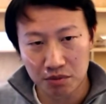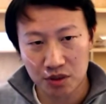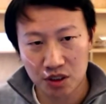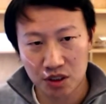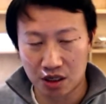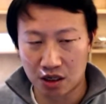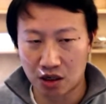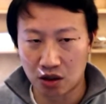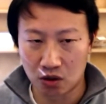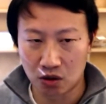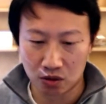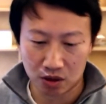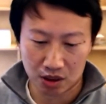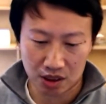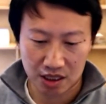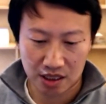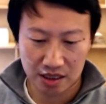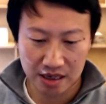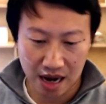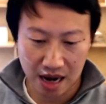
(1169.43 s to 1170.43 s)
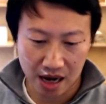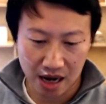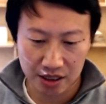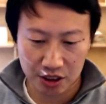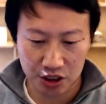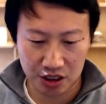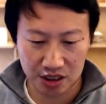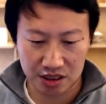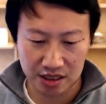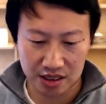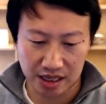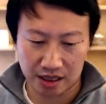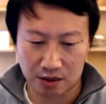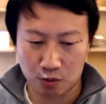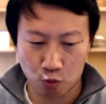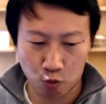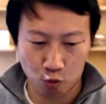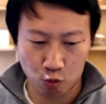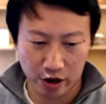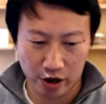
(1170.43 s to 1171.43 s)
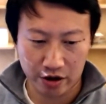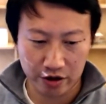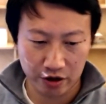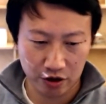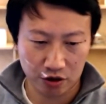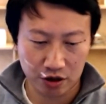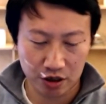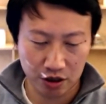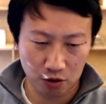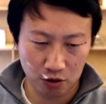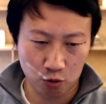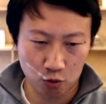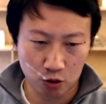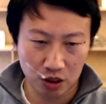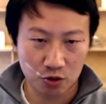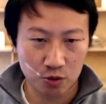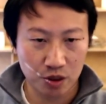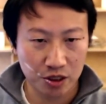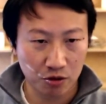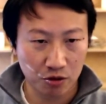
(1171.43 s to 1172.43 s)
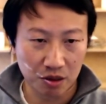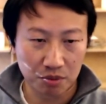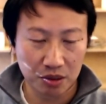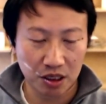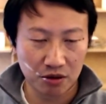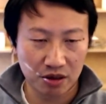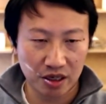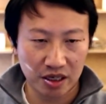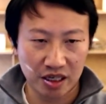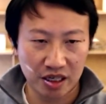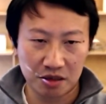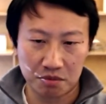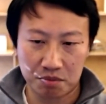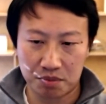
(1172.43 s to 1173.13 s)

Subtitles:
So not just like where your code was when you uploaded it,